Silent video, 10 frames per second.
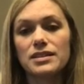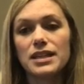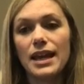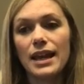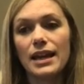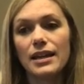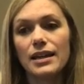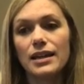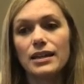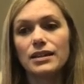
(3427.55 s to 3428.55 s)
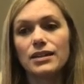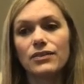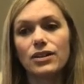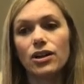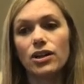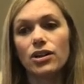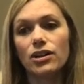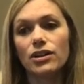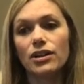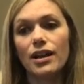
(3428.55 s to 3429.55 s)
take, given our
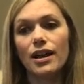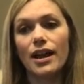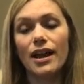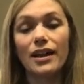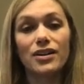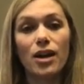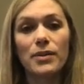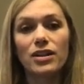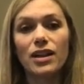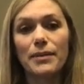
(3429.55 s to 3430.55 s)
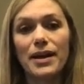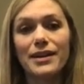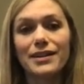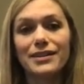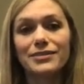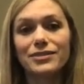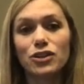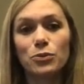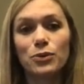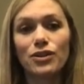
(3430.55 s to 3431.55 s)
current economic climate and
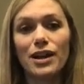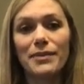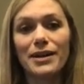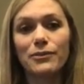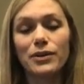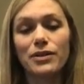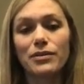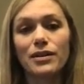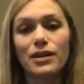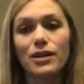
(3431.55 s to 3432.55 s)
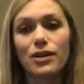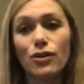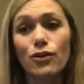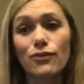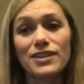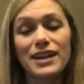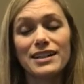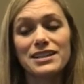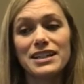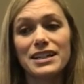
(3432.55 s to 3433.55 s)
global climate with
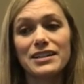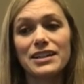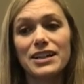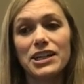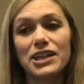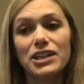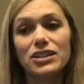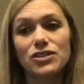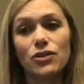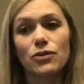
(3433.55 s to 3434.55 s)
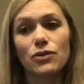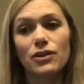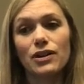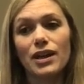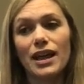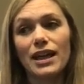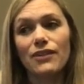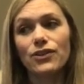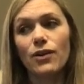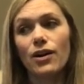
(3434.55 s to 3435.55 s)
COVID-19. So
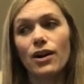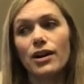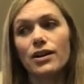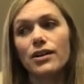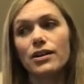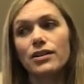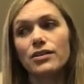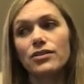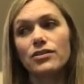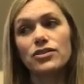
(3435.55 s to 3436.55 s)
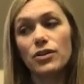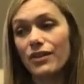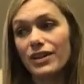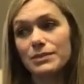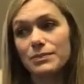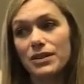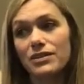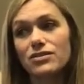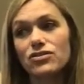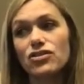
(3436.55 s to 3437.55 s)
if you don't have any
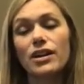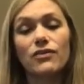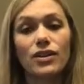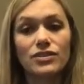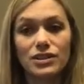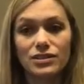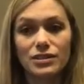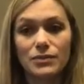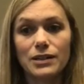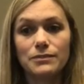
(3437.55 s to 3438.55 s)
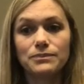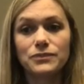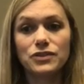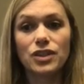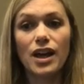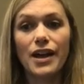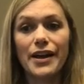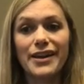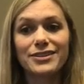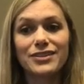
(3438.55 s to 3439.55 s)
experience, try to volunteer somewhere
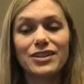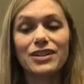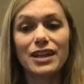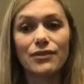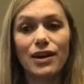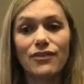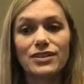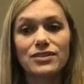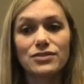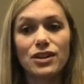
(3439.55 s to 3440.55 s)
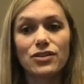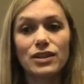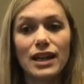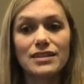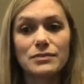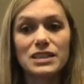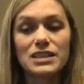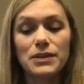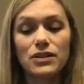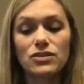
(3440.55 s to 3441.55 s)
so that you can get a reference, so that you can get some
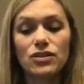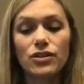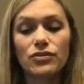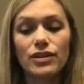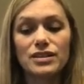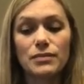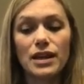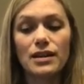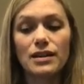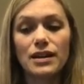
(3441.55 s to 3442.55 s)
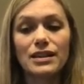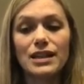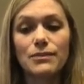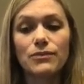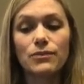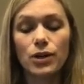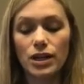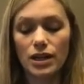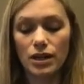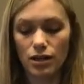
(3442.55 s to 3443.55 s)
experience on your resume, and keep
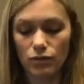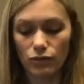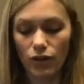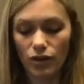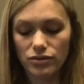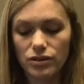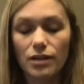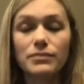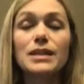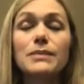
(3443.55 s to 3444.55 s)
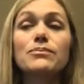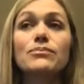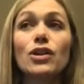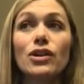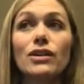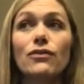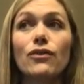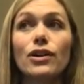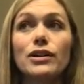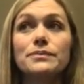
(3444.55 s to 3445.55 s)
working, keep looking
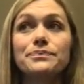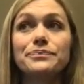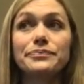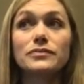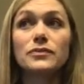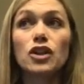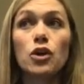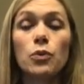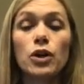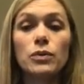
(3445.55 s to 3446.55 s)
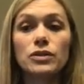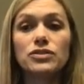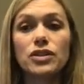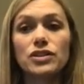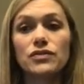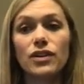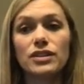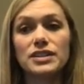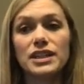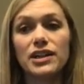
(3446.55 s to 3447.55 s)
for work while you start to
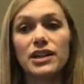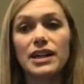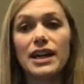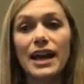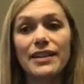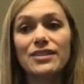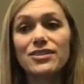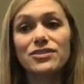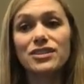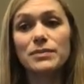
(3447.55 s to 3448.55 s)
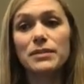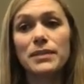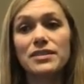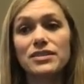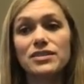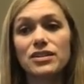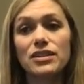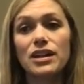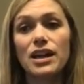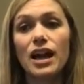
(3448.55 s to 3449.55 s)
volunteer. And that's also going to be amazing
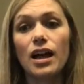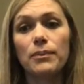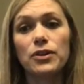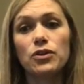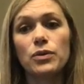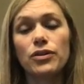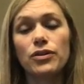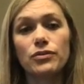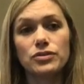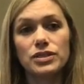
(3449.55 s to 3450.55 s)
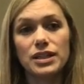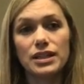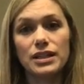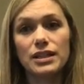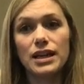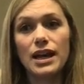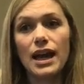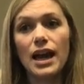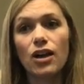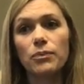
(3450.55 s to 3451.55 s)
to help you with your routine,
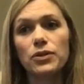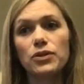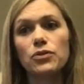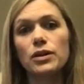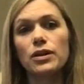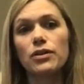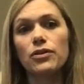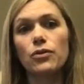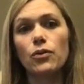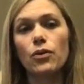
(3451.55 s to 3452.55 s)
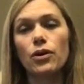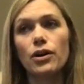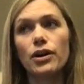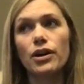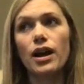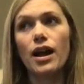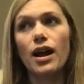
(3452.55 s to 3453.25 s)
help you with your